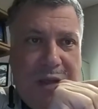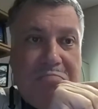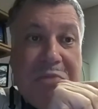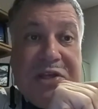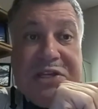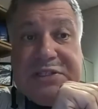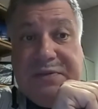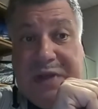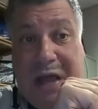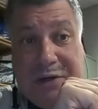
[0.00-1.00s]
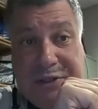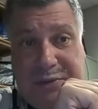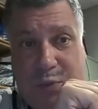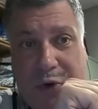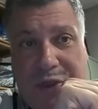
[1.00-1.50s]
Millions of
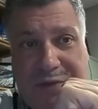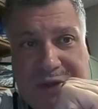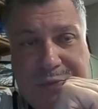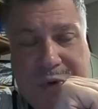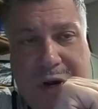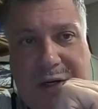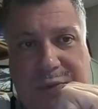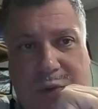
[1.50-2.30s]
dollars worth of this product